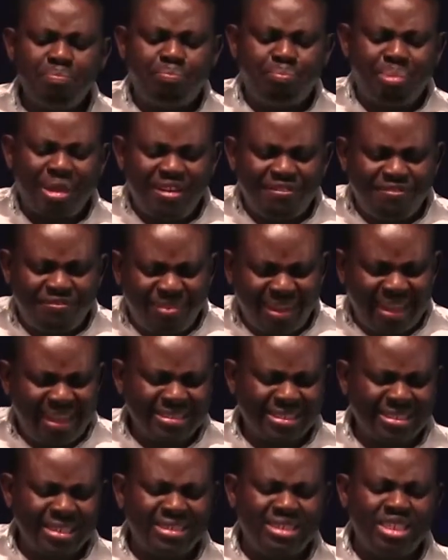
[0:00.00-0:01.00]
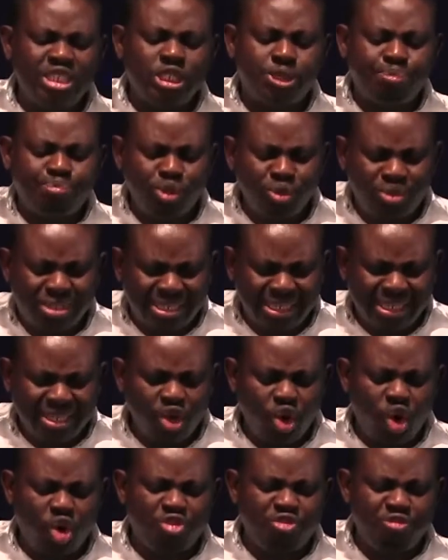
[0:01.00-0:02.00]
perverse
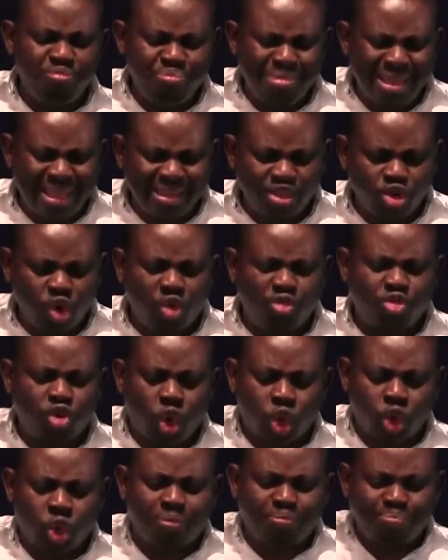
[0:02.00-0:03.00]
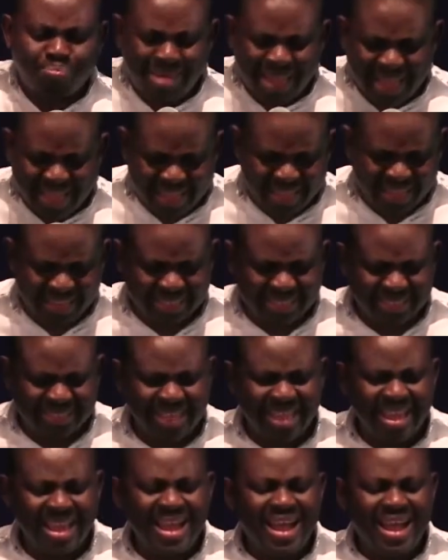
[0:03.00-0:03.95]
disputing of men of corrupt mind,